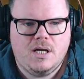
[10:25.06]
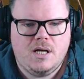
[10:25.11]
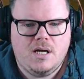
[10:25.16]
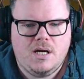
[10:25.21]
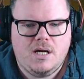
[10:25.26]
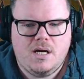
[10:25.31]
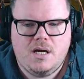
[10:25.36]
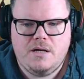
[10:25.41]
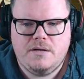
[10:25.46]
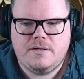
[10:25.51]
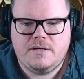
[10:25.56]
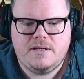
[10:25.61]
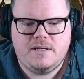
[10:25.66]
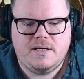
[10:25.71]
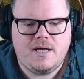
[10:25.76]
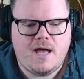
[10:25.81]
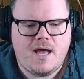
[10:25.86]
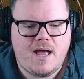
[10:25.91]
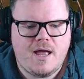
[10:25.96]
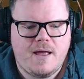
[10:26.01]

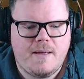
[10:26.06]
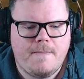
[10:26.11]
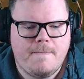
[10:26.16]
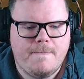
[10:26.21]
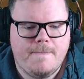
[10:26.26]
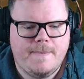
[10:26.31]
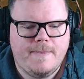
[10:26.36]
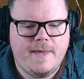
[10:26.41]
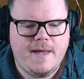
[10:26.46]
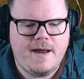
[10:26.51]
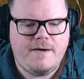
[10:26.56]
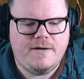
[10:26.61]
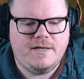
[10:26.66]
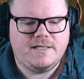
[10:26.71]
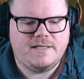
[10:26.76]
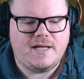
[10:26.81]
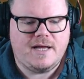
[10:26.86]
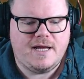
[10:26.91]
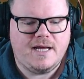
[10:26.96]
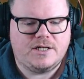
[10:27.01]
Okay, there is
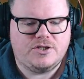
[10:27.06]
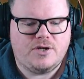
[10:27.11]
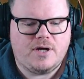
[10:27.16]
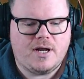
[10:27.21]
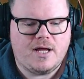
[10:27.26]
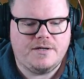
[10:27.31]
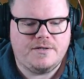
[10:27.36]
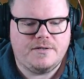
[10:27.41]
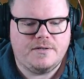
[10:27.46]
that extra land.